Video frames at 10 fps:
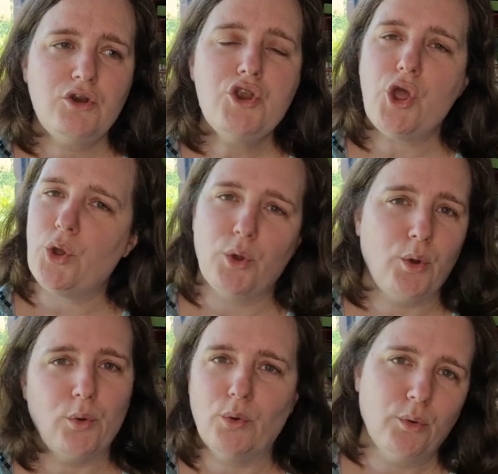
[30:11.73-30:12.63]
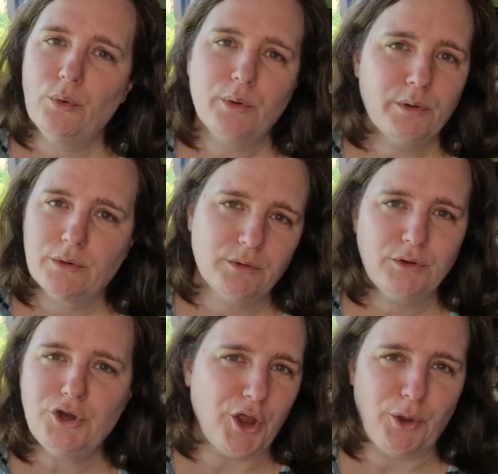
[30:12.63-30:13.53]
no,
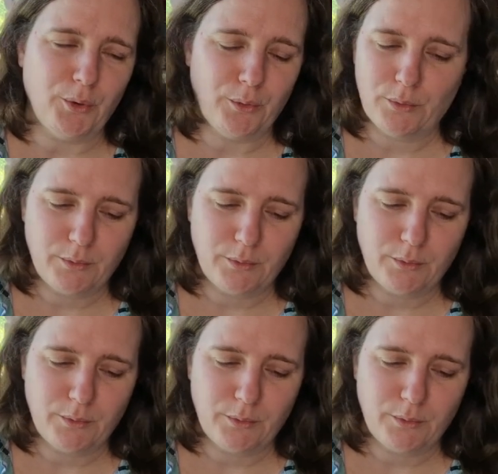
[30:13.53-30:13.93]
no.